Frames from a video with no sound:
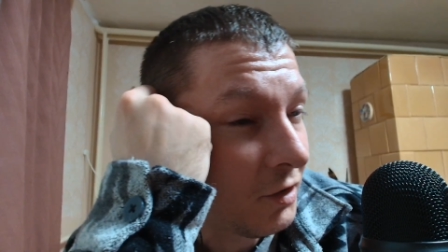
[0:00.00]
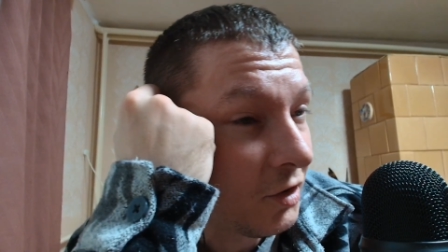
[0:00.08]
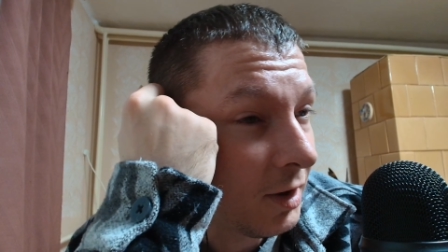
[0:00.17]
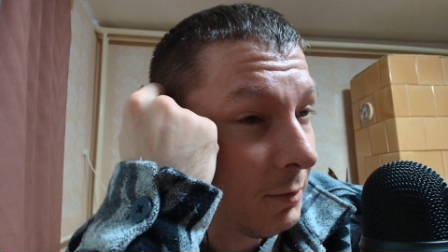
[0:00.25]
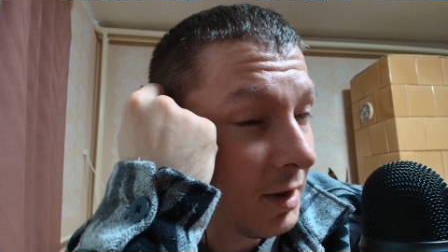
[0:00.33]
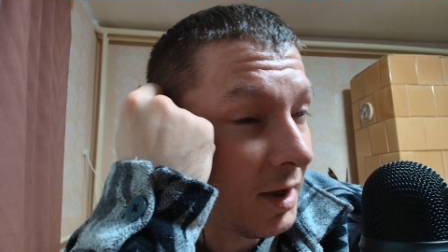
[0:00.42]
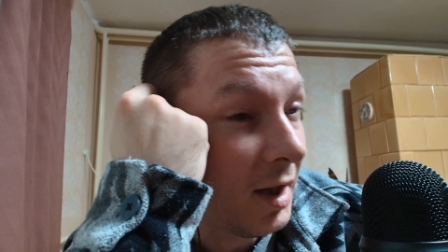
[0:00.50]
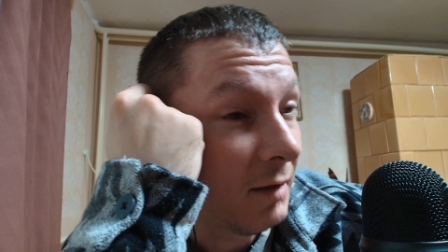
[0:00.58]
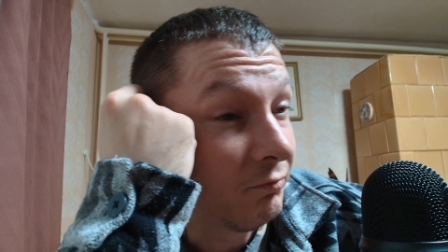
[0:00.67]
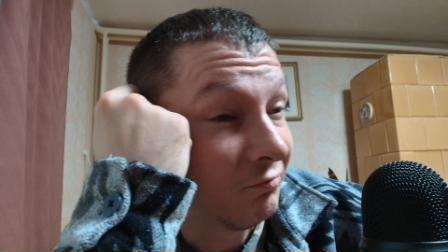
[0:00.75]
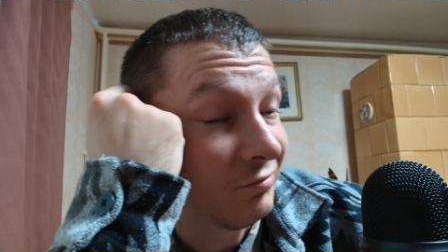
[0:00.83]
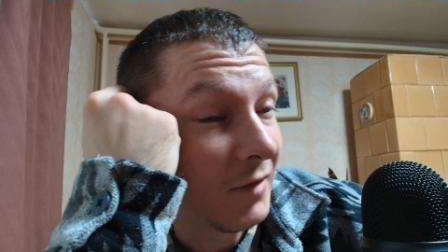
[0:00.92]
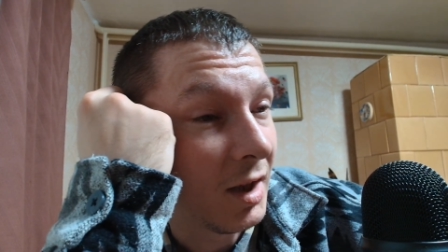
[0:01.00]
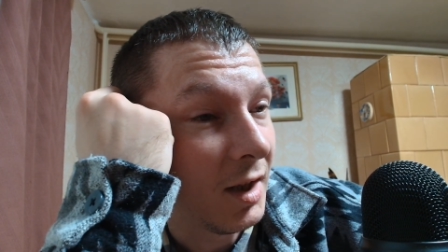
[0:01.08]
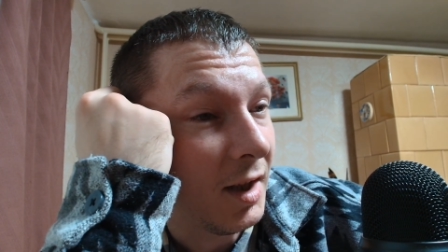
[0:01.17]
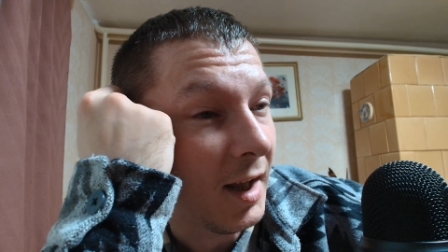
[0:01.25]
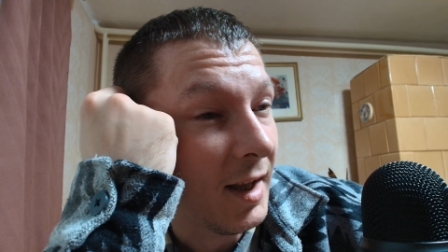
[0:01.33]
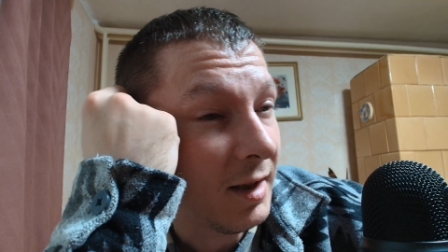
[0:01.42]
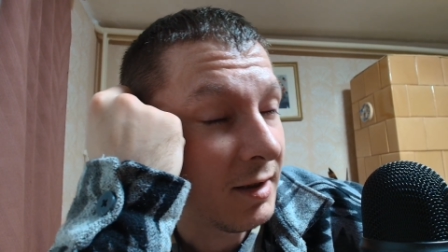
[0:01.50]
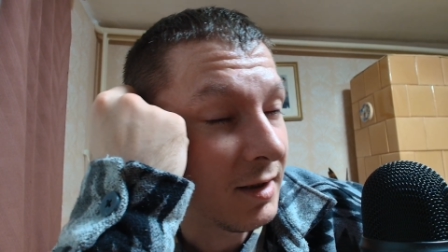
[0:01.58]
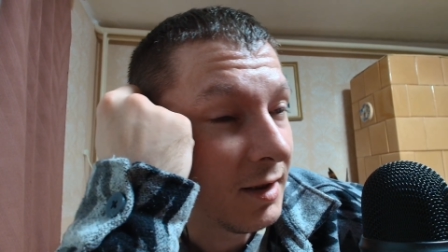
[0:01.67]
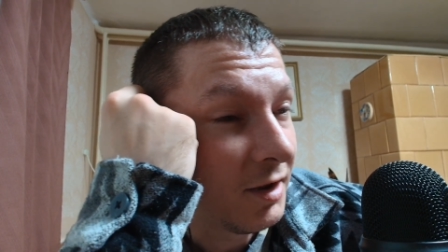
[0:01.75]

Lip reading: Germany. Yes,